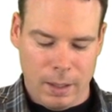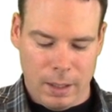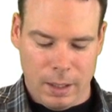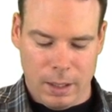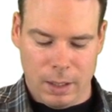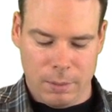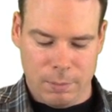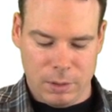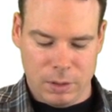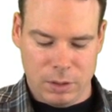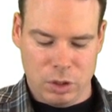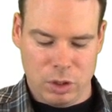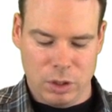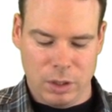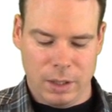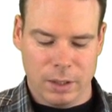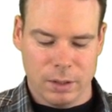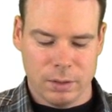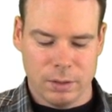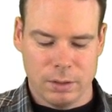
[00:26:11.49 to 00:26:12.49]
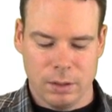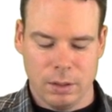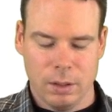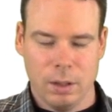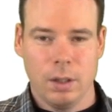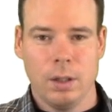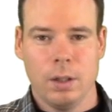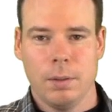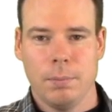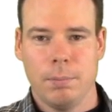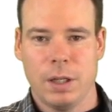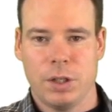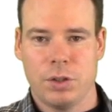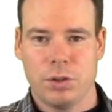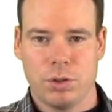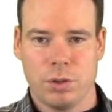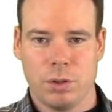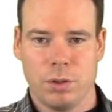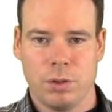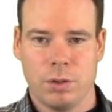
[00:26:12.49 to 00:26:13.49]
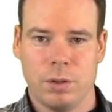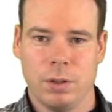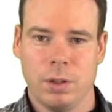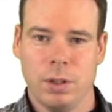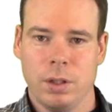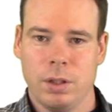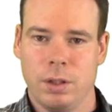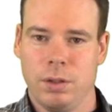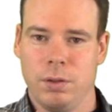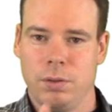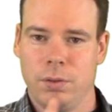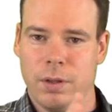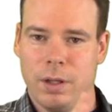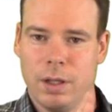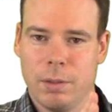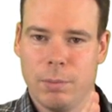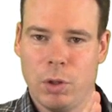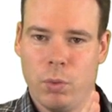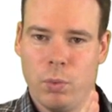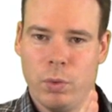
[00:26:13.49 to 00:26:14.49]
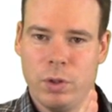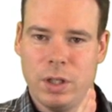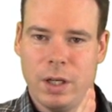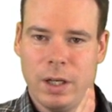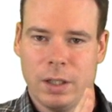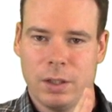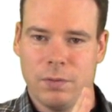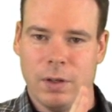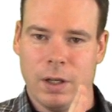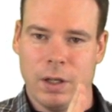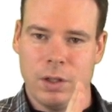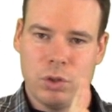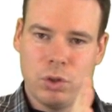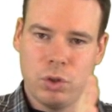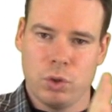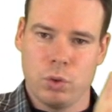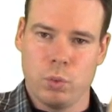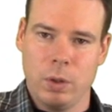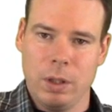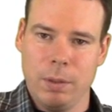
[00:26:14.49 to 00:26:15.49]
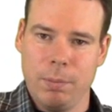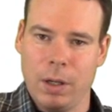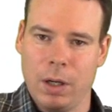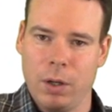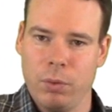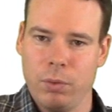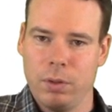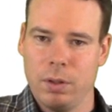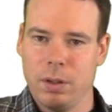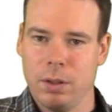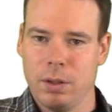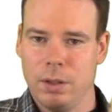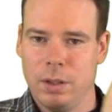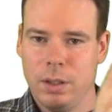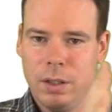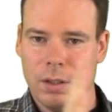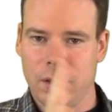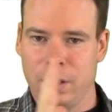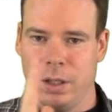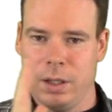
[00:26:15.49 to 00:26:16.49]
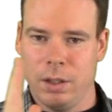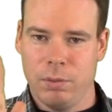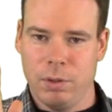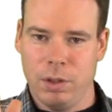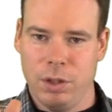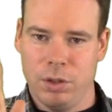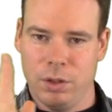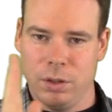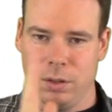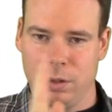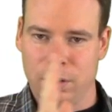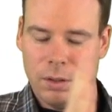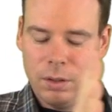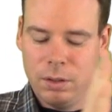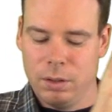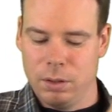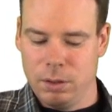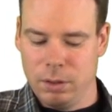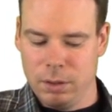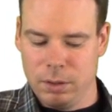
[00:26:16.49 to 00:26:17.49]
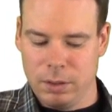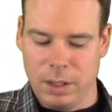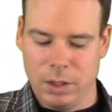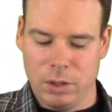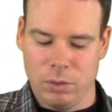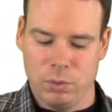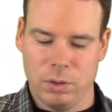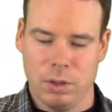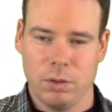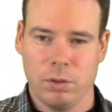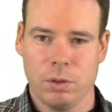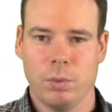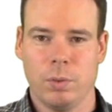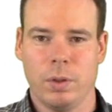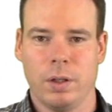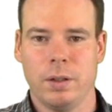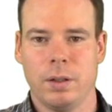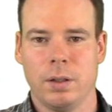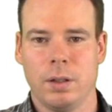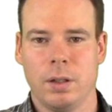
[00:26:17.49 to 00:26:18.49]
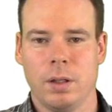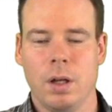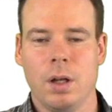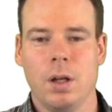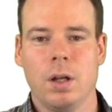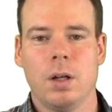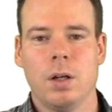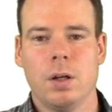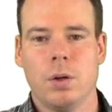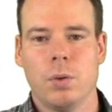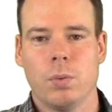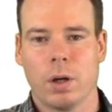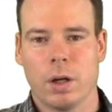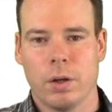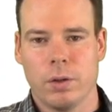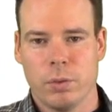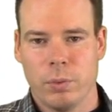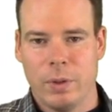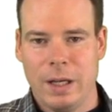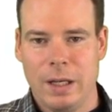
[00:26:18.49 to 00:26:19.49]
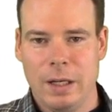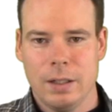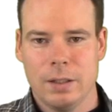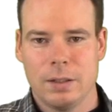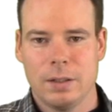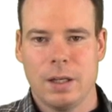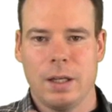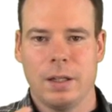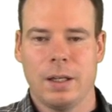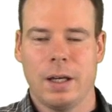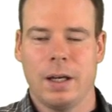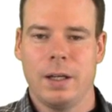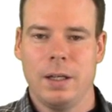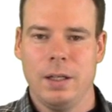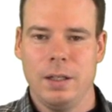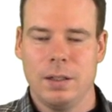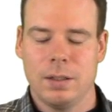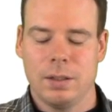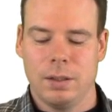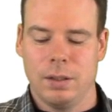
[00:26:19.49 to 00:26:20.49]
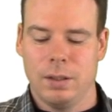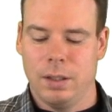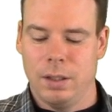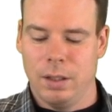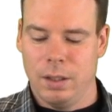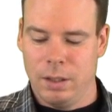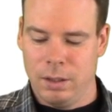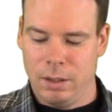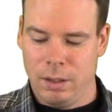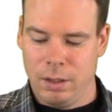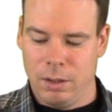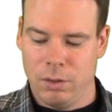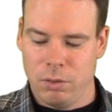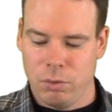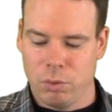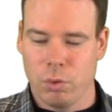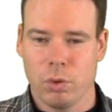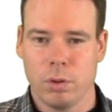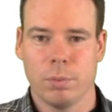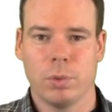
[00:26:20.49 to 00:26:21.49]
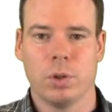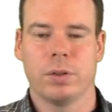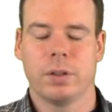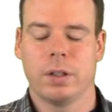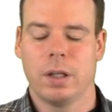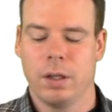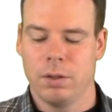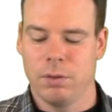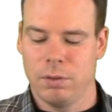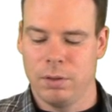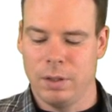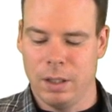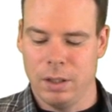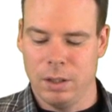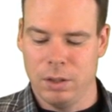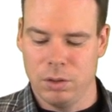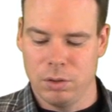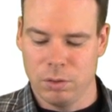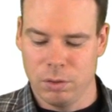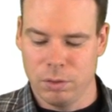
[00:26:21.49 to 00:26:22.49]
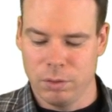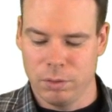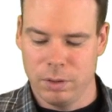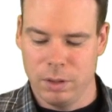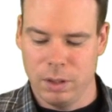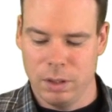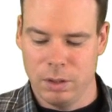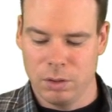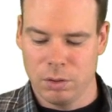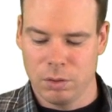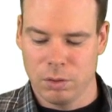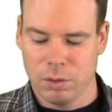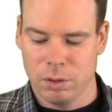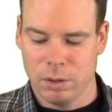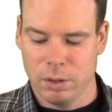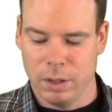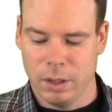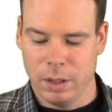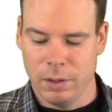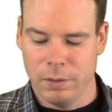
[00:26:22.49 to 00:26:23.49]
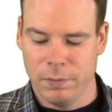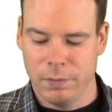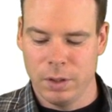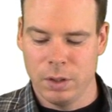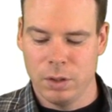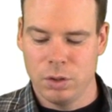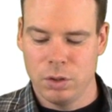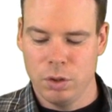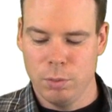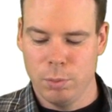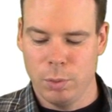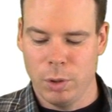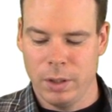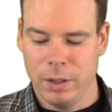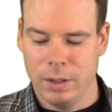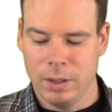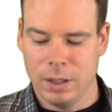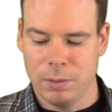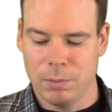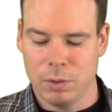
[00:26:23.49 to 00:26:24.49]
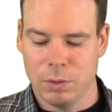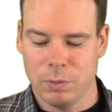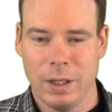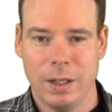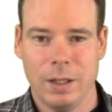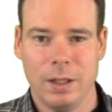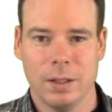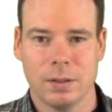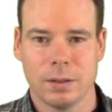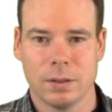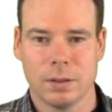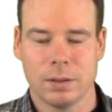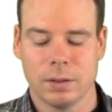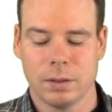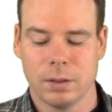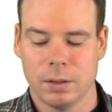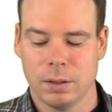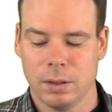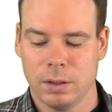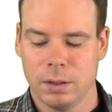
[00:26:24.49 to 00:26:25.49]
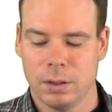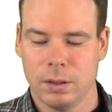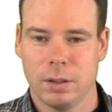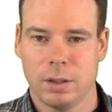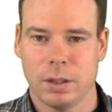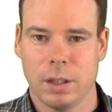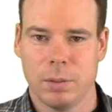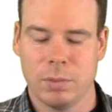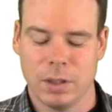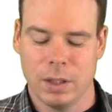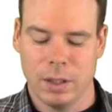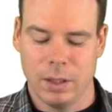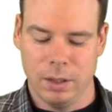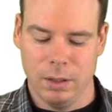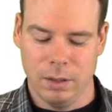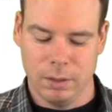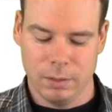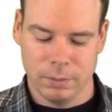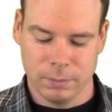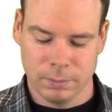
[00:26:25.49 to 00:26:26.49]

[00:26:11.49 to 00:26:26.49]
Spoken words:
at a position x. Make sure you think about which x values sweep out the entire region. In this case, it was 0 to 1. Work out the radius and the height, and then throw them all together in that integral. The integral of 2 pi times the radius times the height.